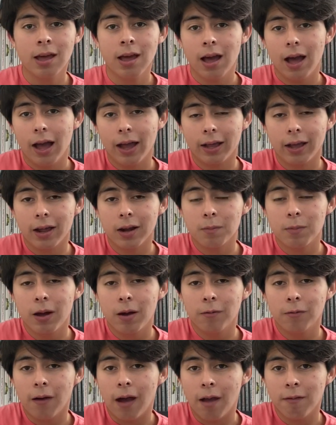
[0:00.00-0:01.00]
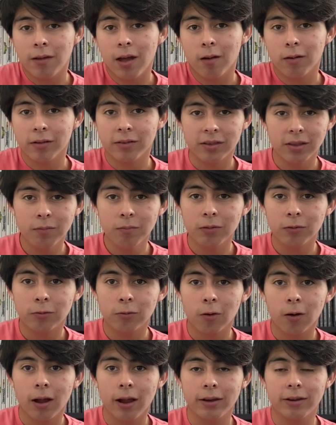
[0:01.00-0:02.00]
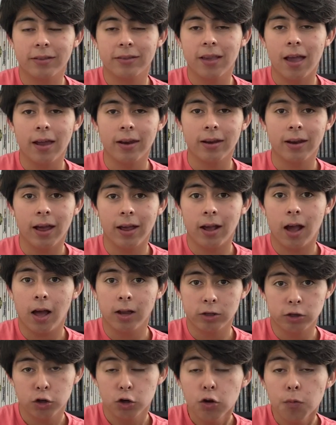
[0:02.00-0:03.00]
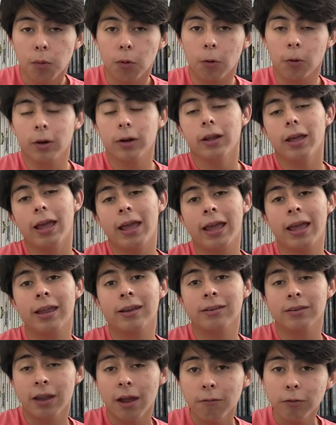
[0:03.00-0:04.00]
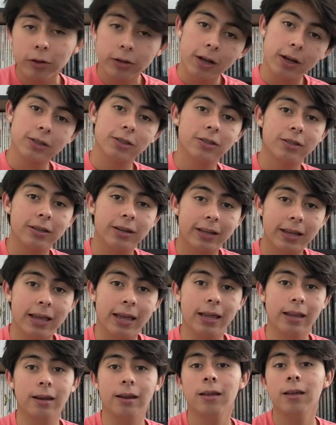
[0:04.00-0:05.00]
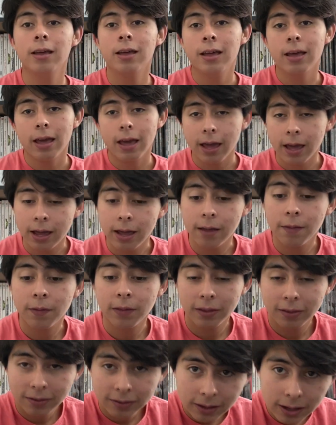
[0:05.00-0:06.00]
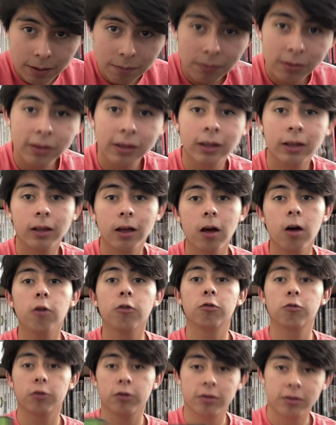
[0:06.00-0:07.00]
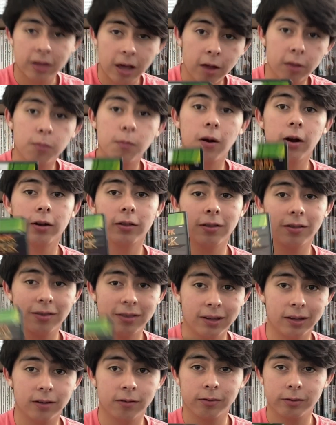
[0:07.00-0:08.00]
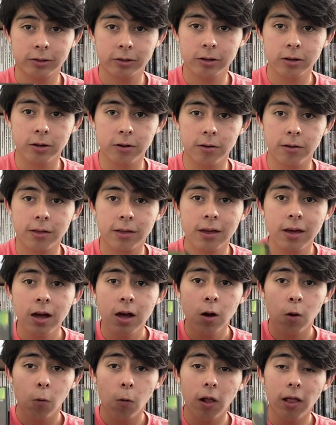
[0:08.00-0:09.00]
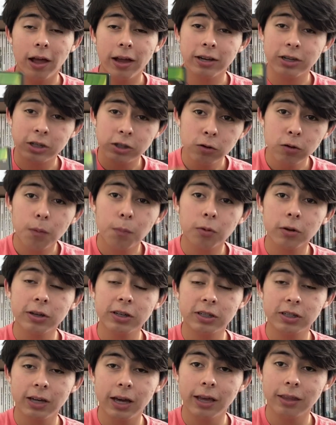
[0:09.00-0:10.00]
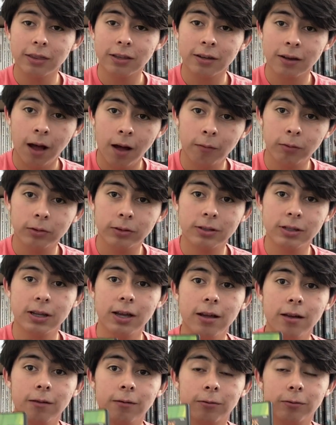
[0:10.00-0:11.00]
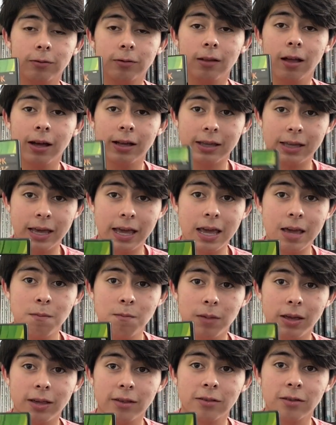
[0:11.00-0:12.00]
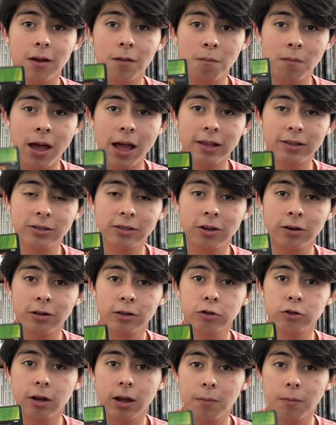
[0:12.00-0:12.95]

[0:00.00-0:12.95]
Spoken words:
I got about 5 hours in before I decided I got too bored and never touched it again. And the same thing goes for South Park: The Stick of Truth. While I do appreciate the novelty of a game based on Matt Stone and Trey